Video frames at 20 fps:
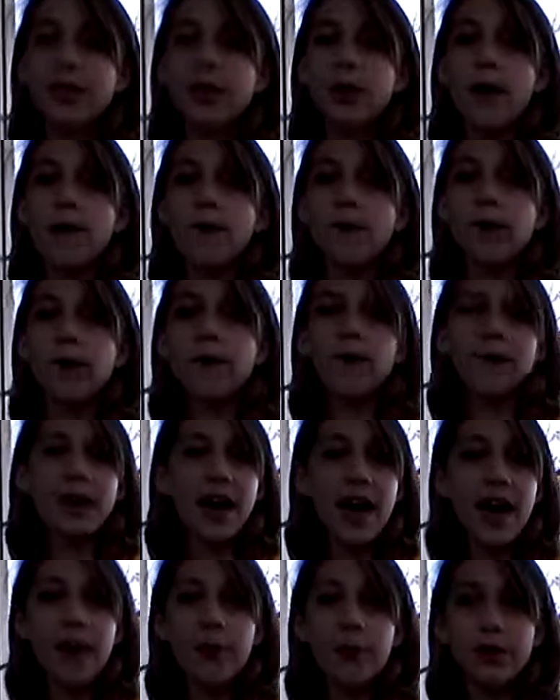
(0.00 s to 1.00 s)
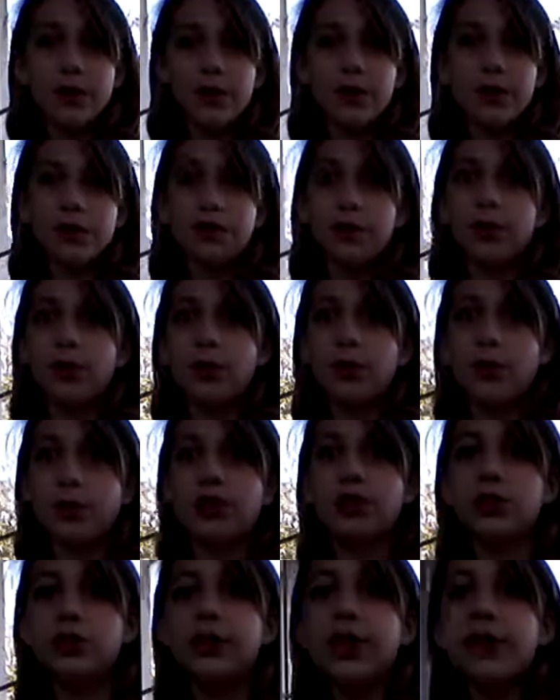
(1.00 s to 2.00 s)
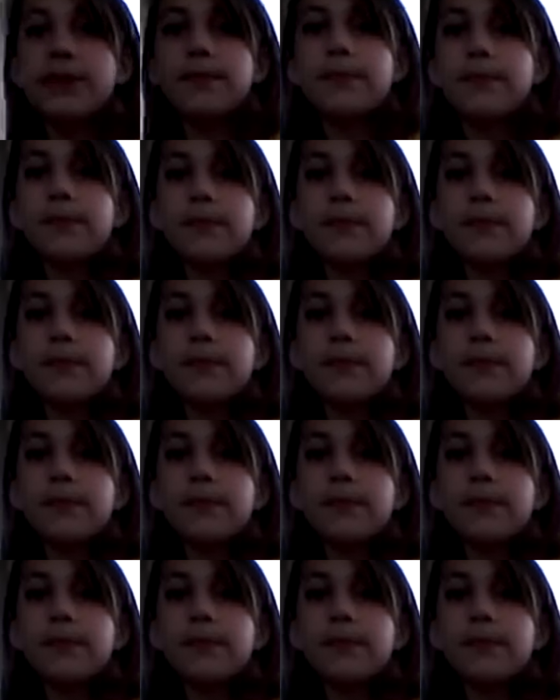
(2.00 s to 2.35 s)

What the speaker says: So if you forget what you were doing